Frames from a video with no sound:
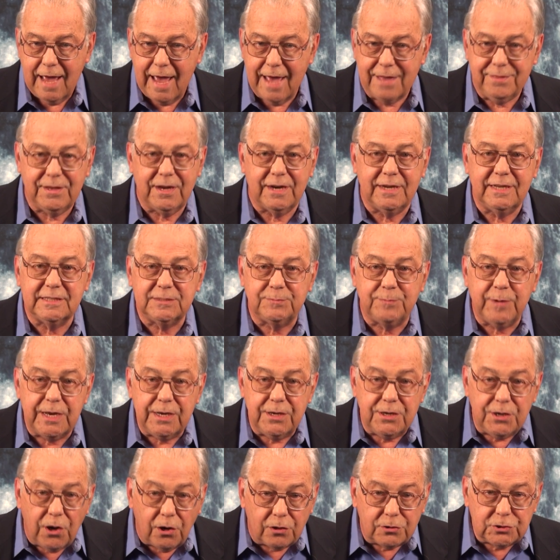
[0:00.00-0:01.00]
And there has
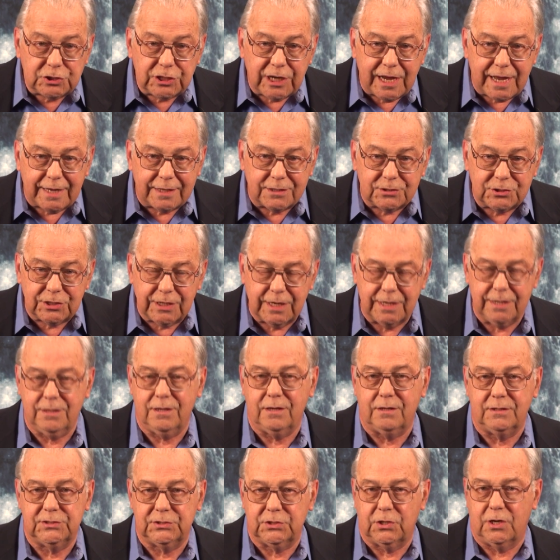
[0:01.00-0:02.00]
been no change in
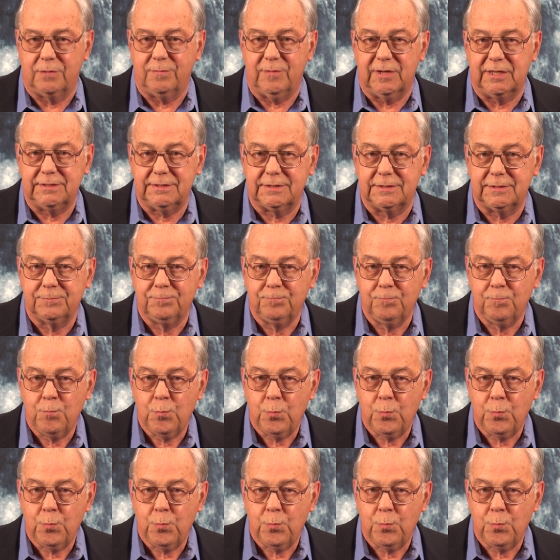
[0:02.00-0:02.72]
those orbits.